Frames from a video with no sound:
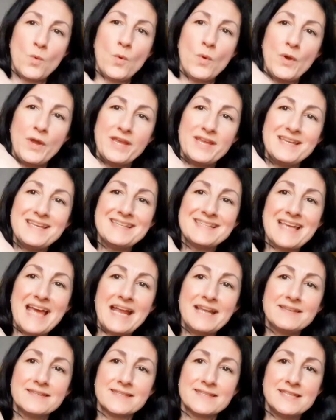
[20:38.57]
quite
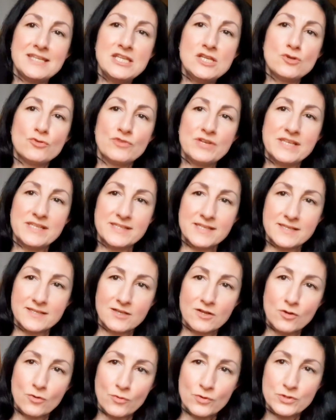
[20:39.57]
intense decreases
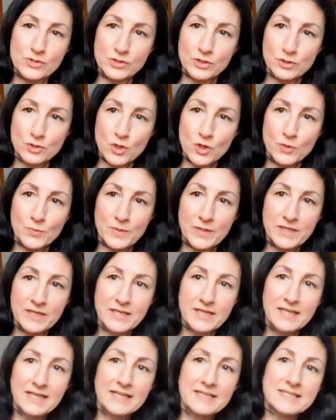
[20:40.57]
across the top
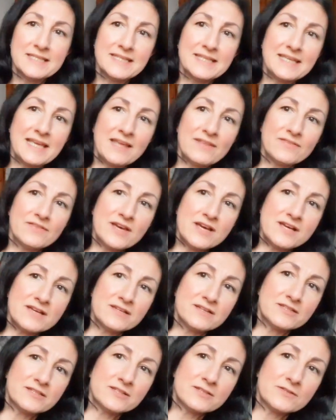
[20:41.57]
to get that
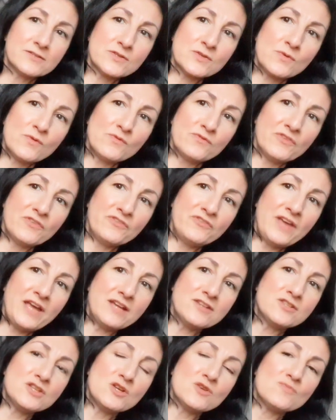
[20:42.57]
sort of
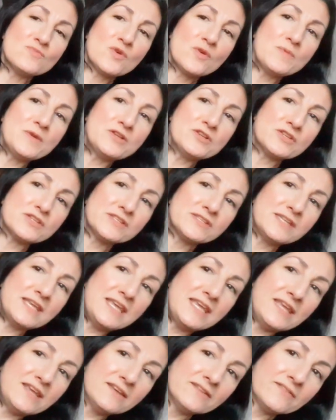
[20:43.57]
effect. You can probably just
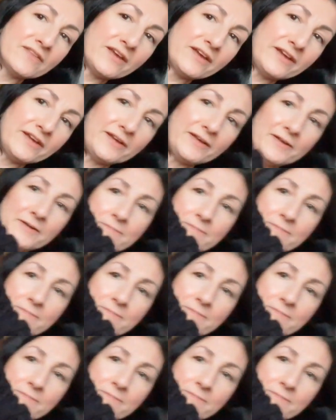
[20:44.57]
see it there.